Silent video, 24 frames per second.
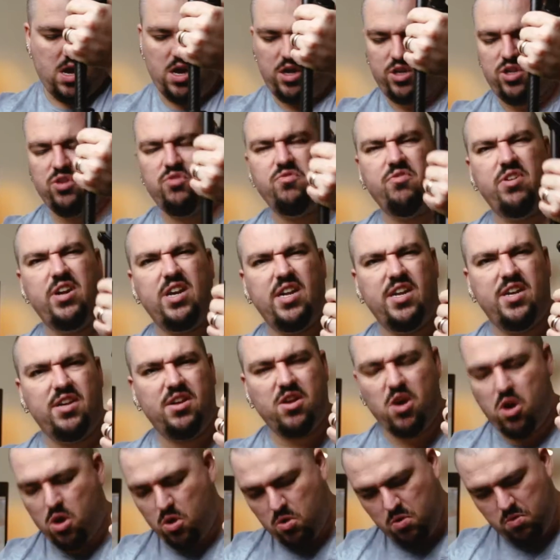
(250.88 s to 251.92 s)
I don't really
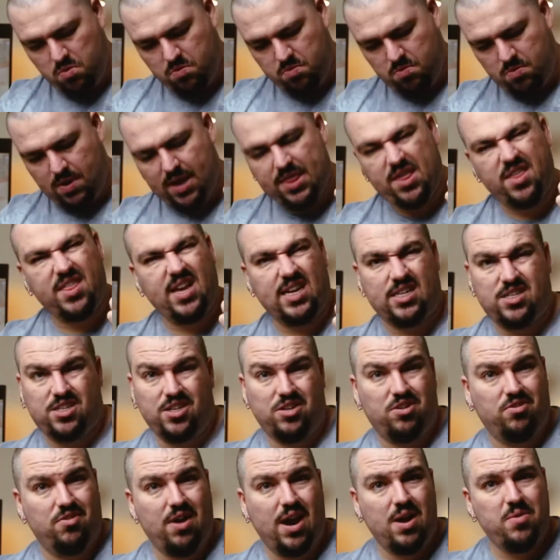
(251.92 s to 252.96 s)
know whether that's the
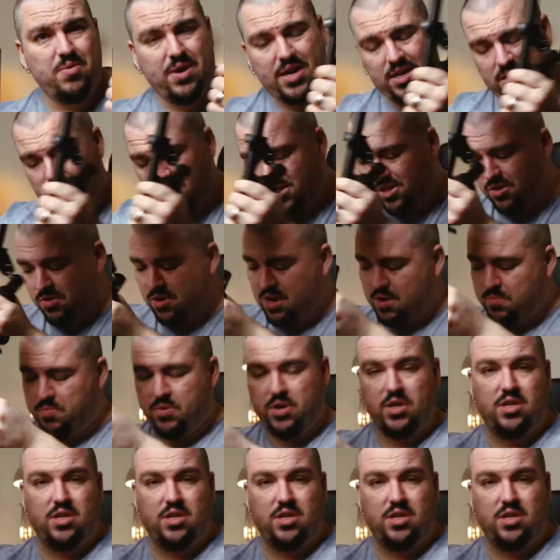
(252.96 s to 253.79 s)
correct way to do it,